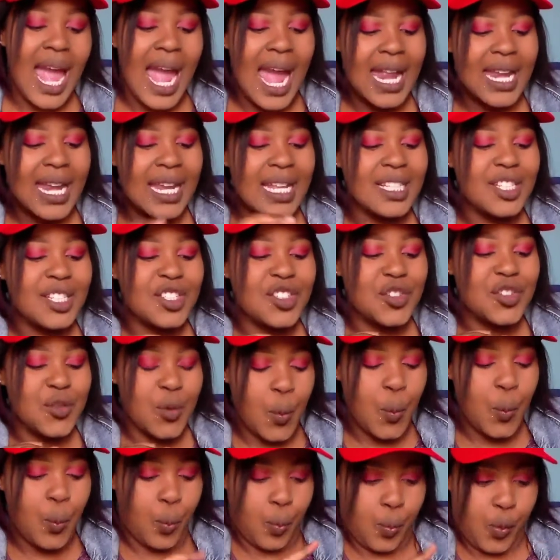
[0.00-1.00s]
And it's,
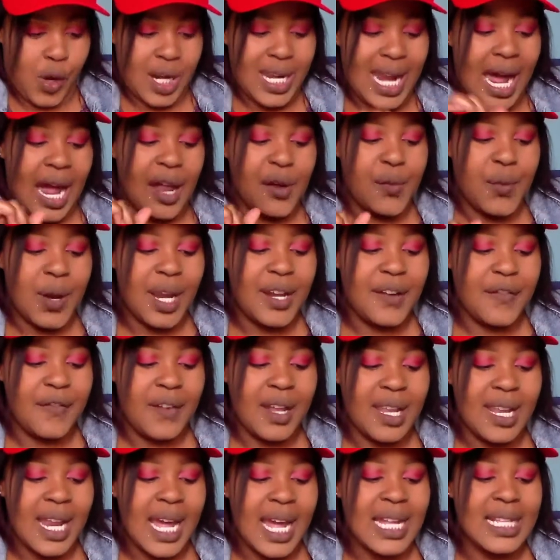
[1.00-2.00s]
when I read
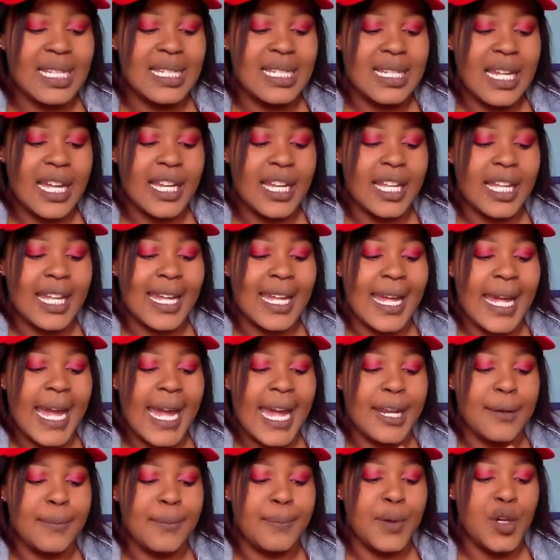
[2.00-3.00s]
further, it said it
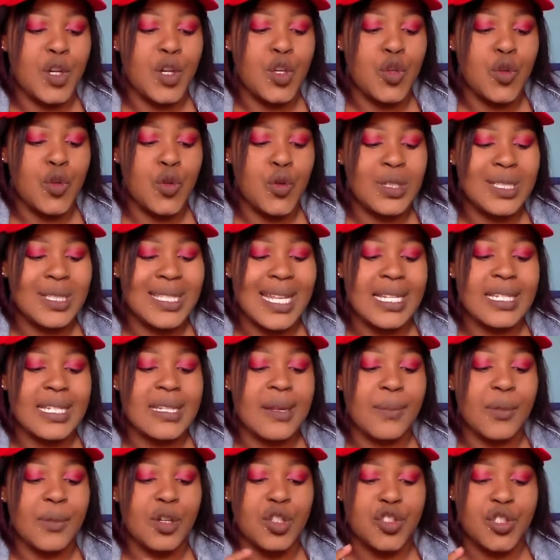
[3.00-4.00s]
can be used
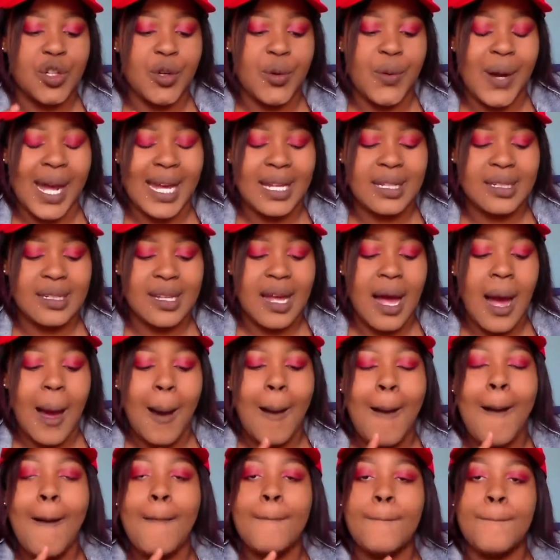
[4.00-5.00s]
as a moisturizer,
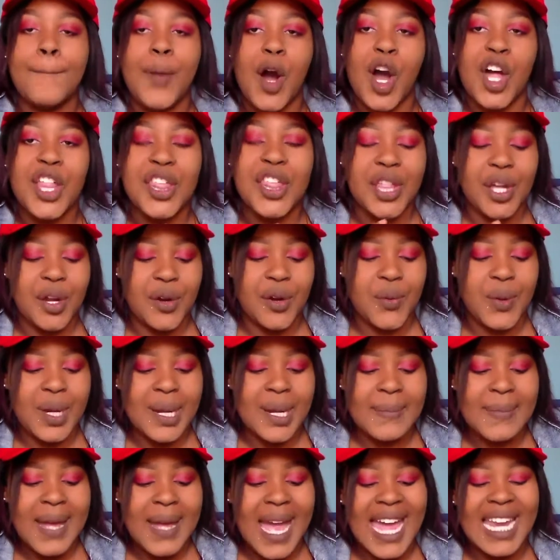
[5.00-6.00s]
bath
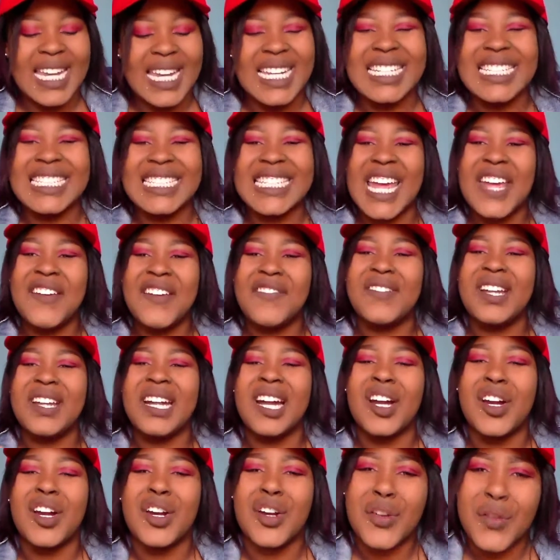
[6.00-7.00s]
cream, and
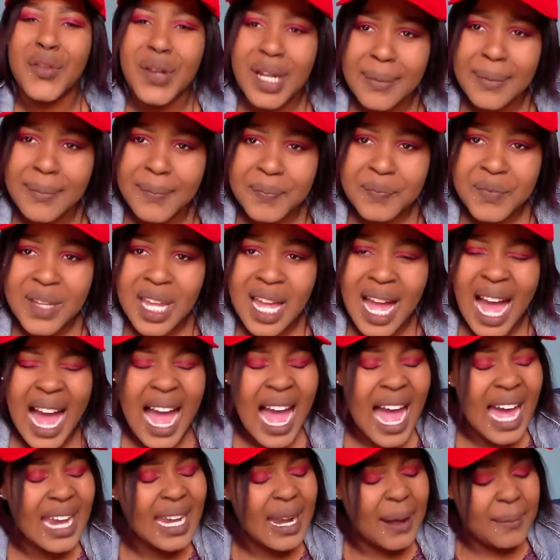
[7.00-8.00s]
shaving cream.
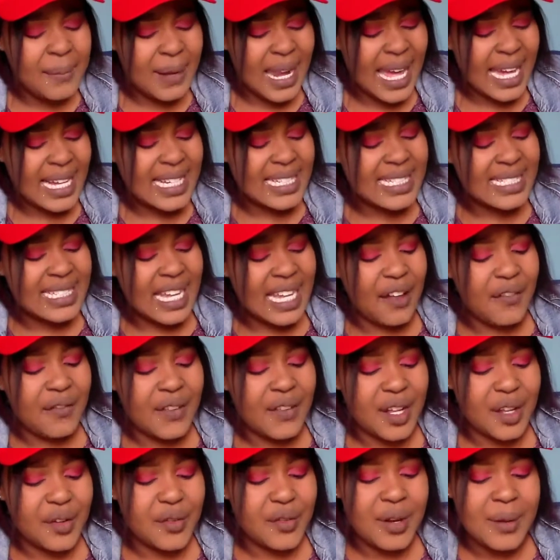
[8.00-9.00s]
And I'm like,
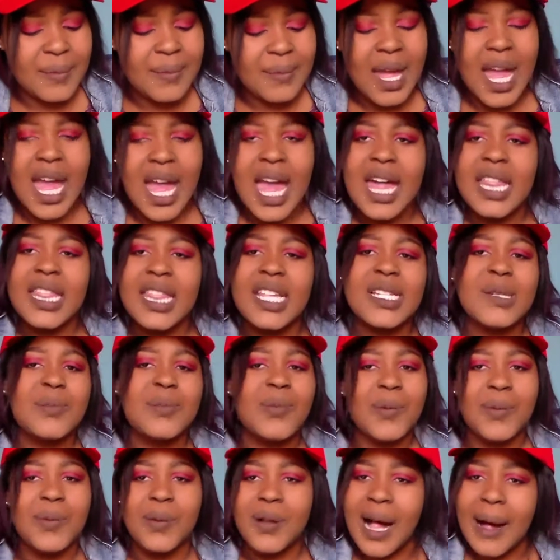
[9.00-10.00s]
shaving cream, these
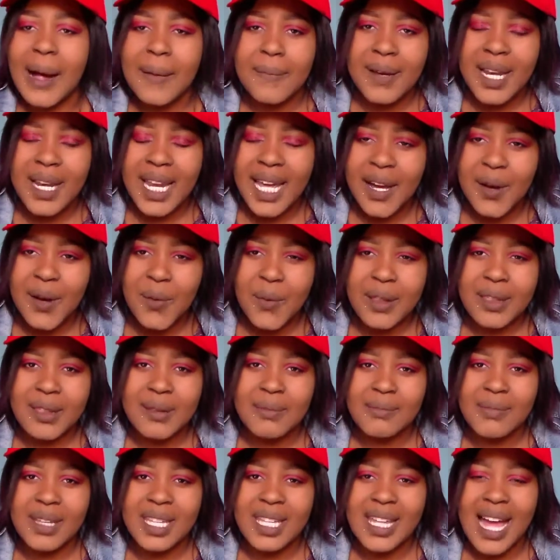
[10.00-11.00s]
people are playing
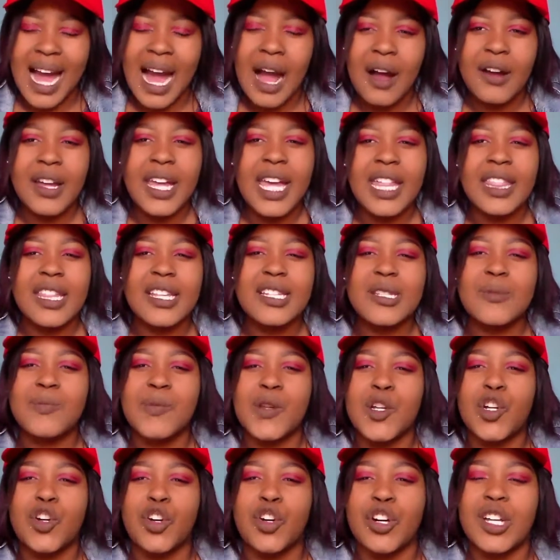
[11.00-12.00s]
with me. How can this
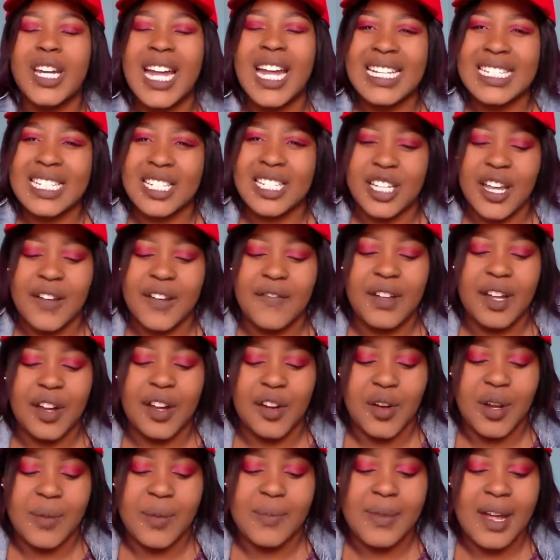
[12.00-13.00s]
be good as a
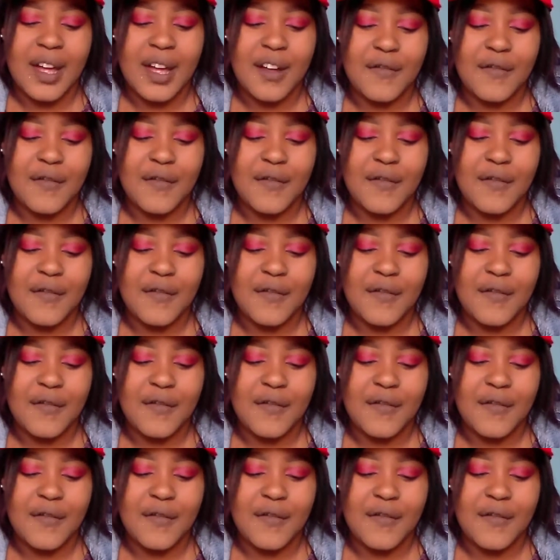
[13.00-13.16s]
shaving cream?